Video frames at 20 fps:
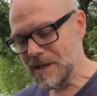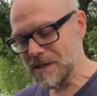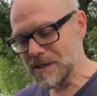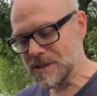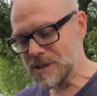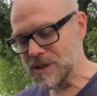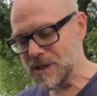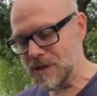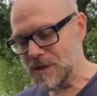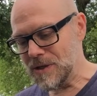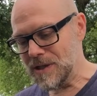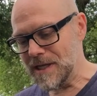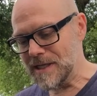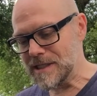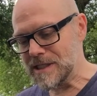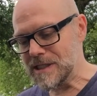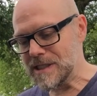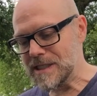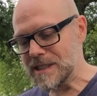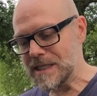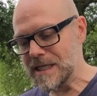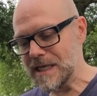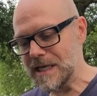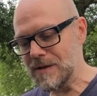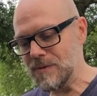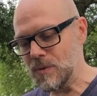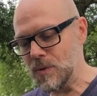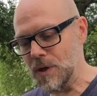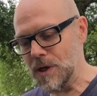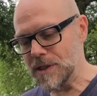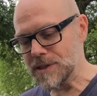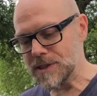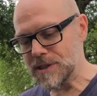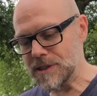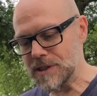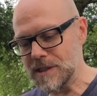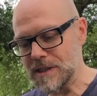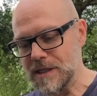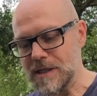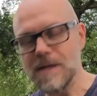So let's see what
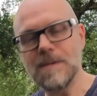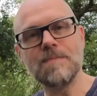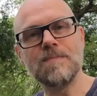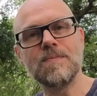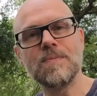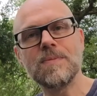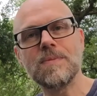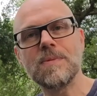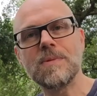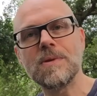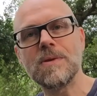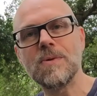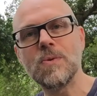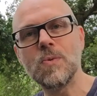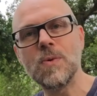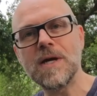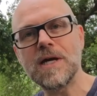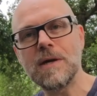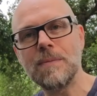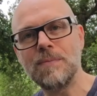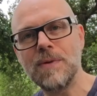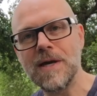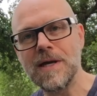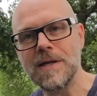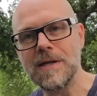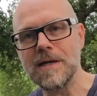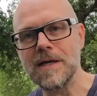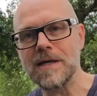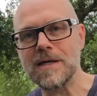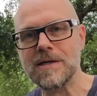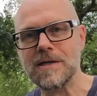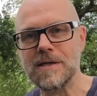Wikipedia